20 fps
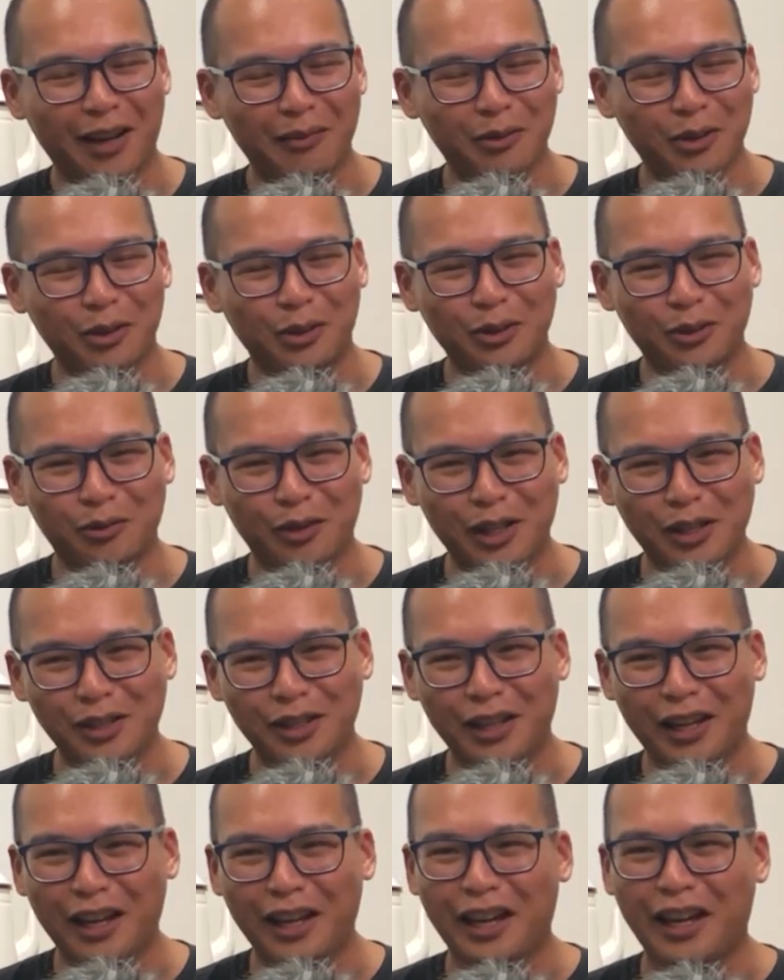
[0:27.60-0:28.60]
I'm your host
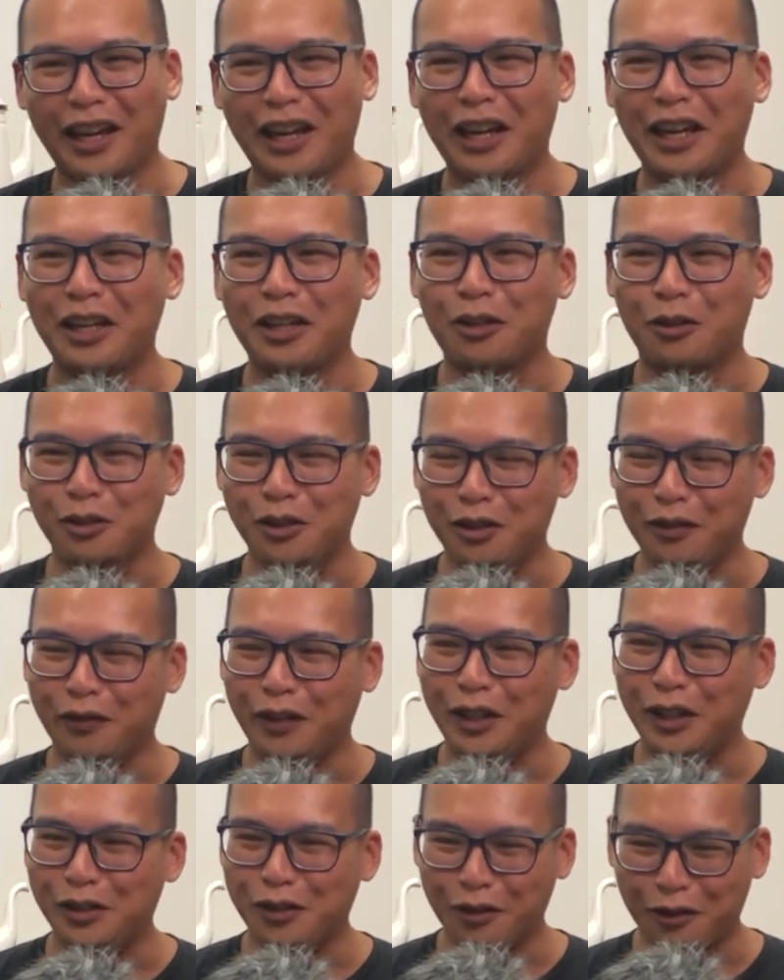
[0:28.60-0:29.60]
Reggie, aka your Chief
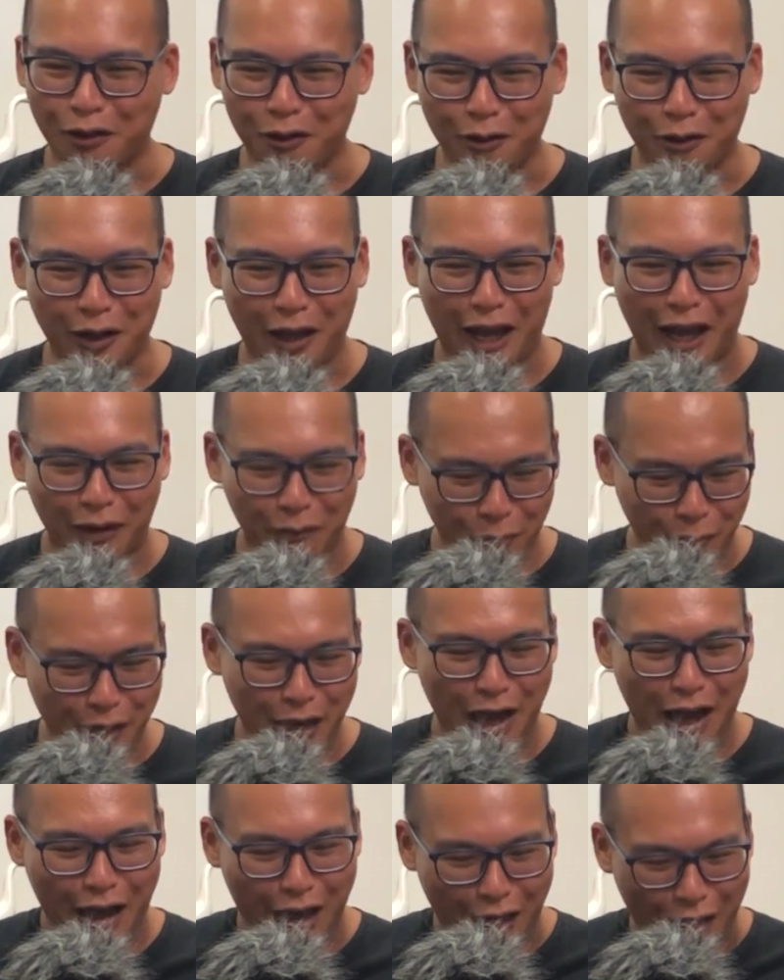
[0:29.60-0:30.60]
Financial Coconut, and
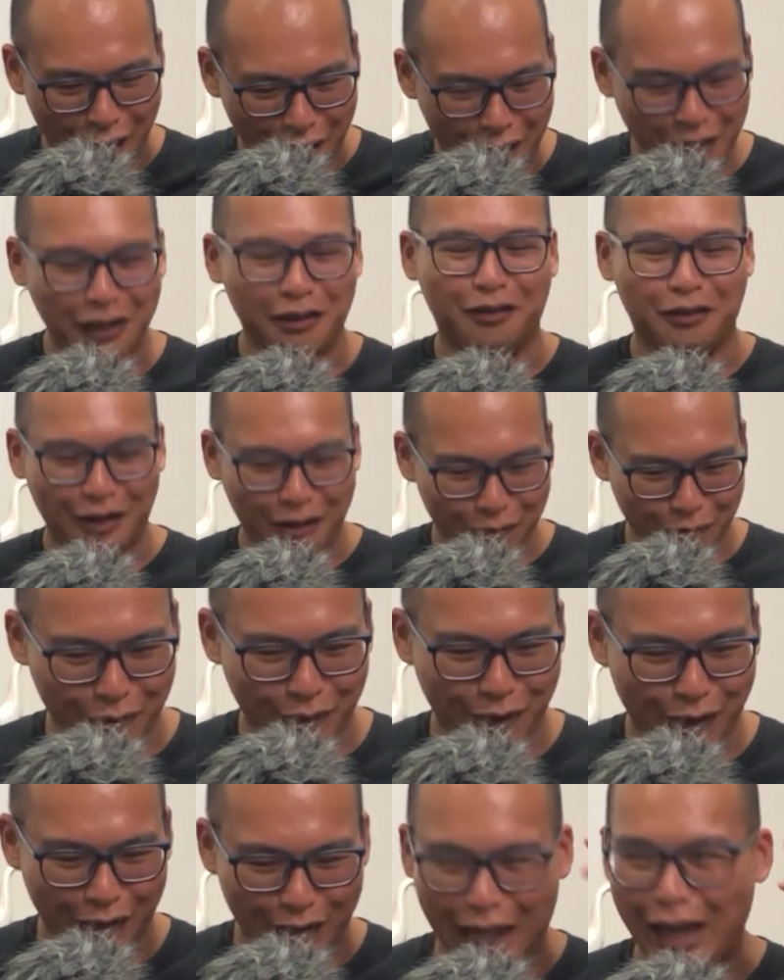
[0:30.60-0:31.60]
we are in
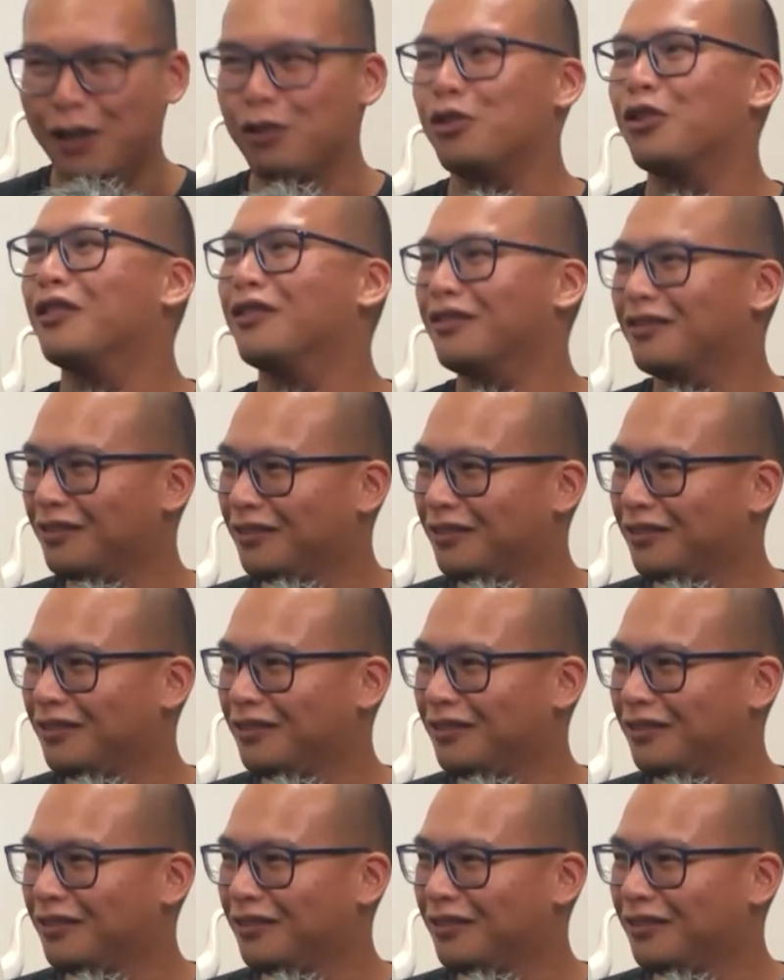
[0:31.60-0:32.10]
with a legend,